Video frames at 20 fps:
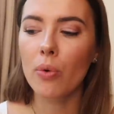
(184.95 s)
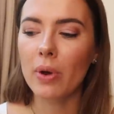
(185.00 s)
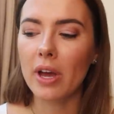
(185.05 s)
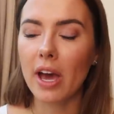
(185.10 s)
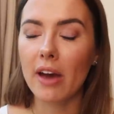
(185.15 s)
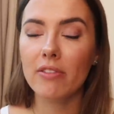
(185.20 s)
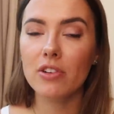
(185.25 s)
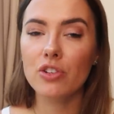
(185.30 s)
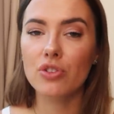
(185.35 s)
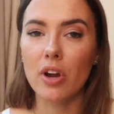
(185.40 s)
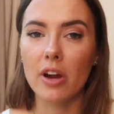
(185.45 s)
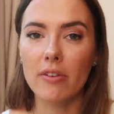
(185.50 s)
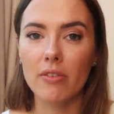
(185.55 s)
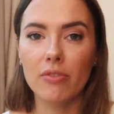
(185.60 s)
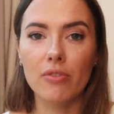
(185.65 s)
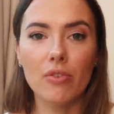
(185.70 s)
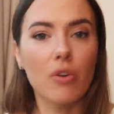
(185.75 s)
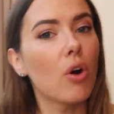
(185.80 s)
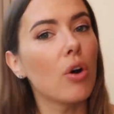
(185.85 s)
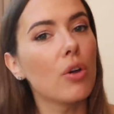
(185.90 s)
we have a
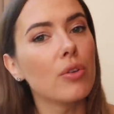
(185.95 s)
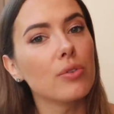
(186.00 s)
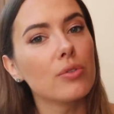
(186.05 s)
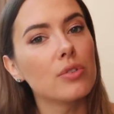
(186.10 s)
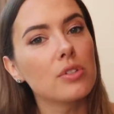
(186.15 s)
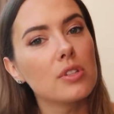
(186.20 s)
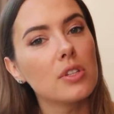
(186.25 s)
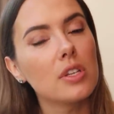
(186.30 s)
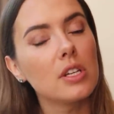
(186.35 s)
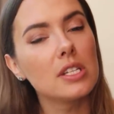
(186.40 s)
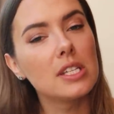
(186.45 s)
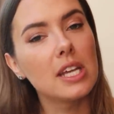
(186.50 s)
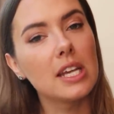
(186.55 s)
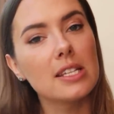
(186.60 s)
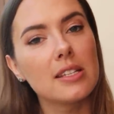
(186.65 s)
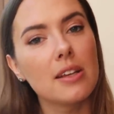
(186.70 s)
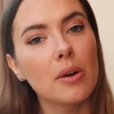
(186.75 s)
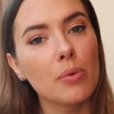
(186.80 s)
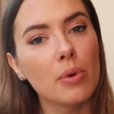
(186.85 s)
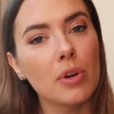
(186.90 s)
driver for all those
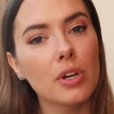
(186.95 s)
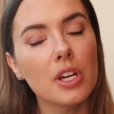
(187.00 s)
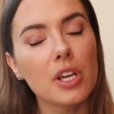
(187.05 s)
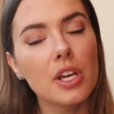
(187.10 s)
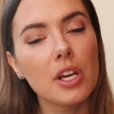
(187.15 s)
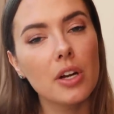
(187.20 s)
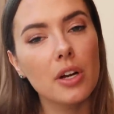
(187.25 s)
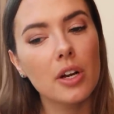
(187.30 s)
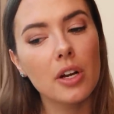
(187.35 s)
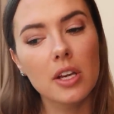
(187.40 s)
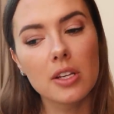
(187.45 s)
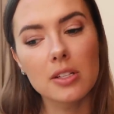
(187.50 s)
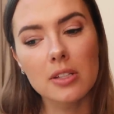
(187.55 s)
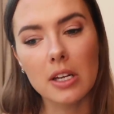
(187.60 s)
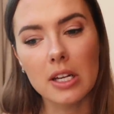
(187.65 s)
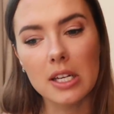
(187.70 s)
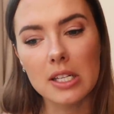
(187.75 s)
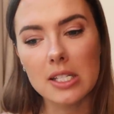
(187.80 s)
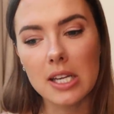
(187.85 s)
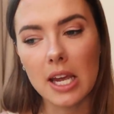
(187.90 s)
days that we're here. He's
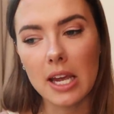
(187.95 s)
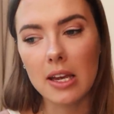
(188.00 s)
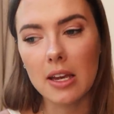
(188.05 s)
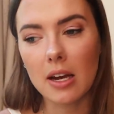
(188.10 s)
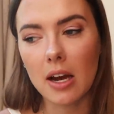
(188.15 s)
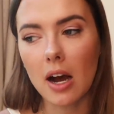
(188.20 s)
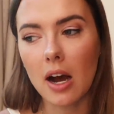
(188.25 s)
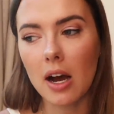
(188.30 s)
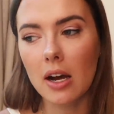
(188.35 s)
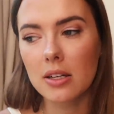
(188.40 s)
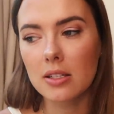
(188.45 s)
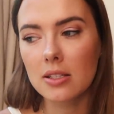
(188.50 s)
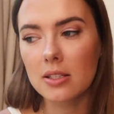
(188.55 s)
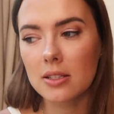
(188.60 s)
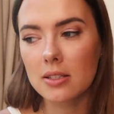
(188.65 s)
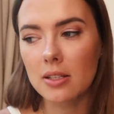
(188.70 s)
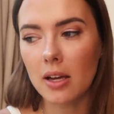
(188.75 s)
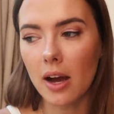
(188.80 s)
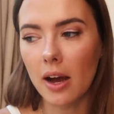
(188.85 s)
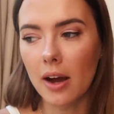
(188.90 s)
gonna take us
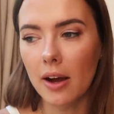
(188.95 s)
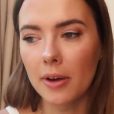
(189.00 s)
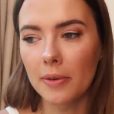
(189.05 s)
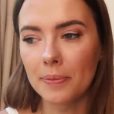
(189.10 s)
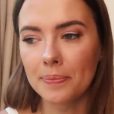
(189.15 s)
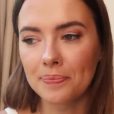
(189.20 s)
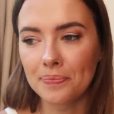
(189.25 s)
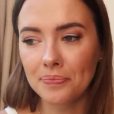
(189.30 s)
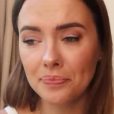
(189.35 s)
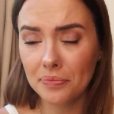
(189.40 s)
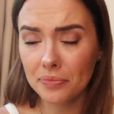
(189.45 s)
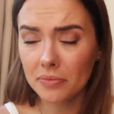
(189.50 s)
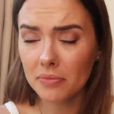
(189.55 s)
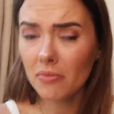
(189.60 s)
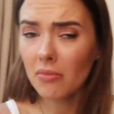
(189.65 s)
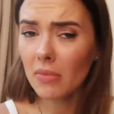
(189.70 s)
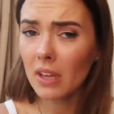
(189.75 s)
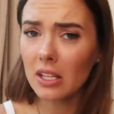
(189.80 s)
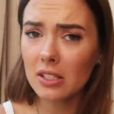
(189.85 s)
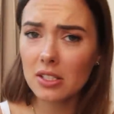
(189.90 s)
um,
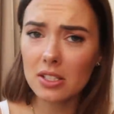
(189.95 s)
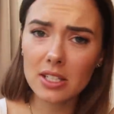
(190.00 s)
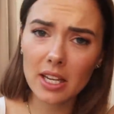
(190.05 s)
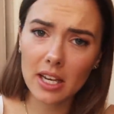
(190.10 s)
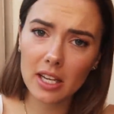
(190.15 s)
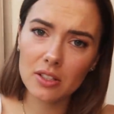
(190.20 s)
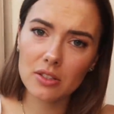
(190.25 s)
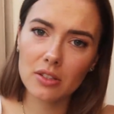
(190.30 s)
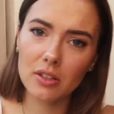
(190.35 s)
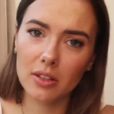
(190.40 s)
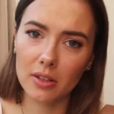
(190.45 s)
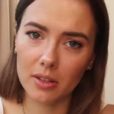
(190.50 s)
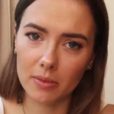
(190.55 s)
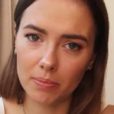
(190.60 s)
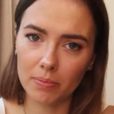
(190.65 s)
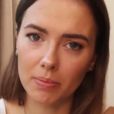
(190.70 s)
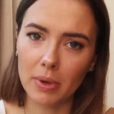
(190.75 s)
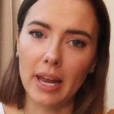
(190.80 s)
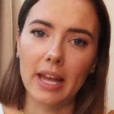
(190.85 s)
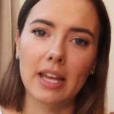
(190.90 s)
today to the
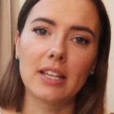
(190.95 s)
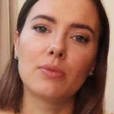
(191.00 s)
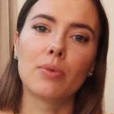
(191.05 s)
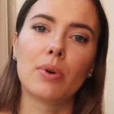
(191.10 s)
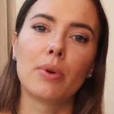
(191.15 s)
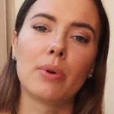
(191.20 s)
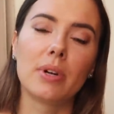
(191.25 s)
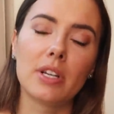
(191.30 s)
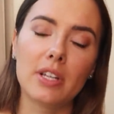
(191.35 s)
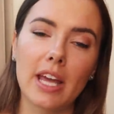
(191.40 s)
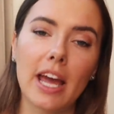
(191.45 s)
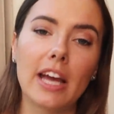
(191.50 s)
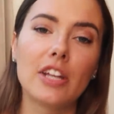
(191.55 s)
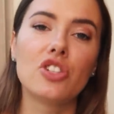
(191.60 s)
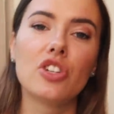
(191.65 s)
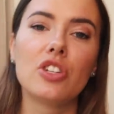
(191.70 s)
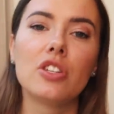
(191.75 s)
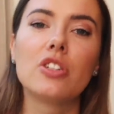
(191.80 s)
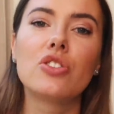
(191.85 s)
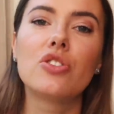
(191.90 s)
place where we're
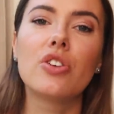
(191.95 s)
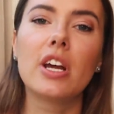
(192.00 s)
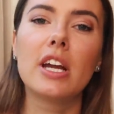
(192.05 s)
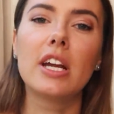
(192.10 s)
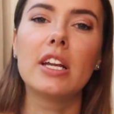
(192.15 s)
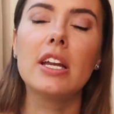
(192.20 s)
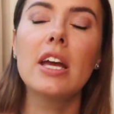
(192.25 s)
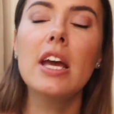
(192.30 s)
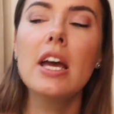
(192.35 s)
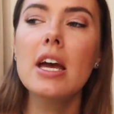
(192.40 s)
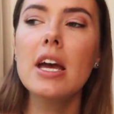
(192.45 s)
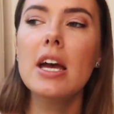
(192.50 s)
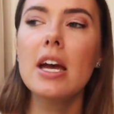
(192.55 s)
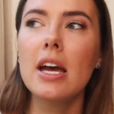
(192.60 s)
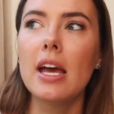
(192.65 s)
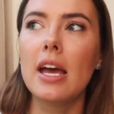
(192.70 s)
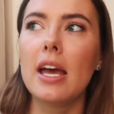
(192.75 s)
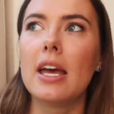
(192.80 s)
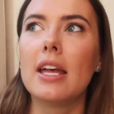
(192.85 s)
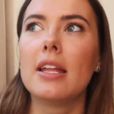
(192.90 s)
catching the train,
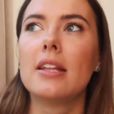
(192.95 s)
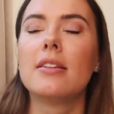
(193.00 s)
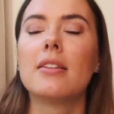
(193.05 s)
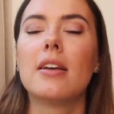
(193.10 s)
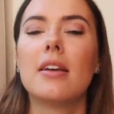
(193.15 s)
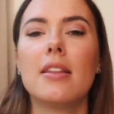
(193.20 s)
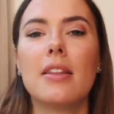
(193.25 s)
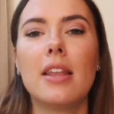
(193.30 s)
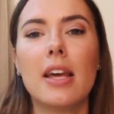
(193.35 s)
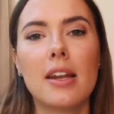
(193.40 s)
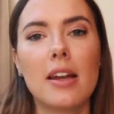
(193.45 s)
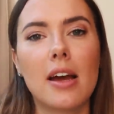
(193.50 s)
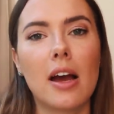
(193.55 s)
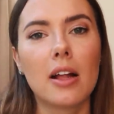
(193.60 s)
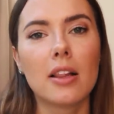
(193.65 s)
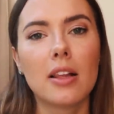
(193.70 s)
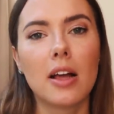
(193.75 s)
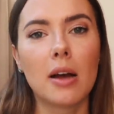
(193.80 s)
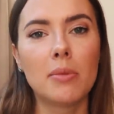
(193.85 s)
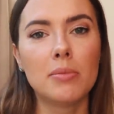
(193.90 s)
and then
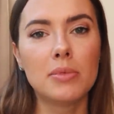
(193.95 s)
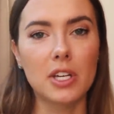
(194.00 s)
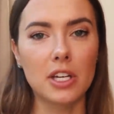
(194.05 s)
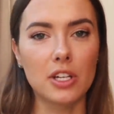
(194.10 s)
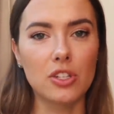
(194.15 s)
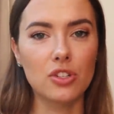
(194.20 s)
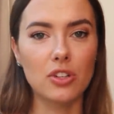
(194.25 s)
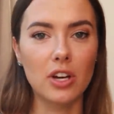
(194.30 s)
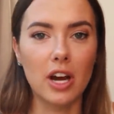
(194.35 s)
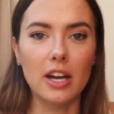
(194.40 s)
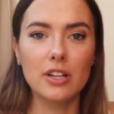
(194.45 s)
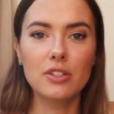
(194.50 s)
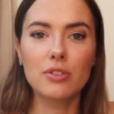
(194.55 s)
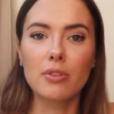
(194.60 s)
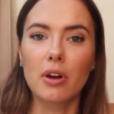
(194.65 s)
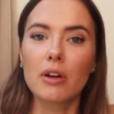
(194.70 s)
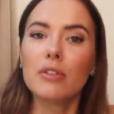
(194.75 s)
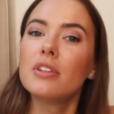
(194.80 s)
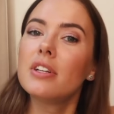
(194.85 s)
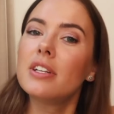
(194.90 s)
I'll update you guys
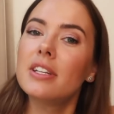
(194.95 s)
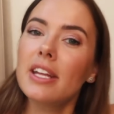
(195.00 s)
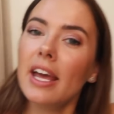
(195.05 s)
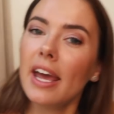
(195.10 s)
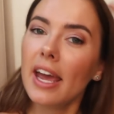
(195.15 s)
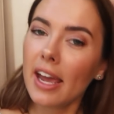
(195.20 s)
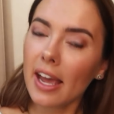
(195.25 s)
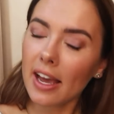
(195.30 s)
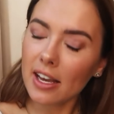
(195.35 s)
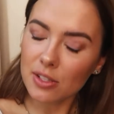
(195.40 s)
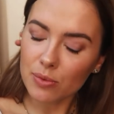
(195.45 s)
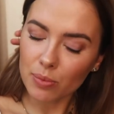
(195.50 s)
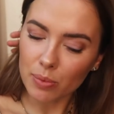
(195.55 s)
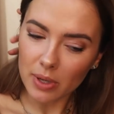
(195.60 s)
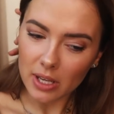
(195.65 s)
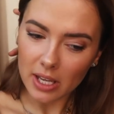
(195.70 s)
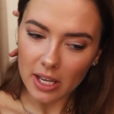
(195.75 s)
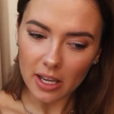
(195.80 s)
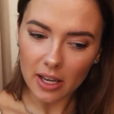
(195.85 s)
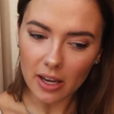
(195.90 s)
throughout the day as
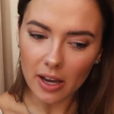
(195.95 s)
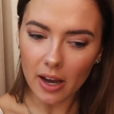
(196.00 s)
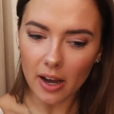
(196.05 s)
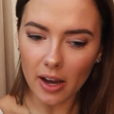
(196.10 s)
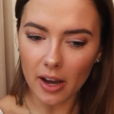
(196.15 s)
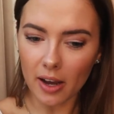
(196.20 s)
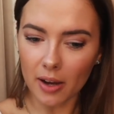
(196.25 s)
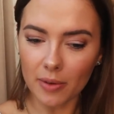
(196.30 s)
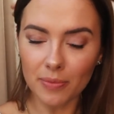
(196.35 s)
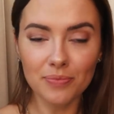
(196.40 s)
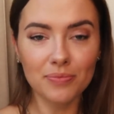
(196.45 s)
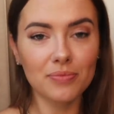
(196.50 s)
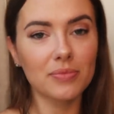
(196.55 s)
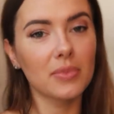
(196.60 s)
we uh,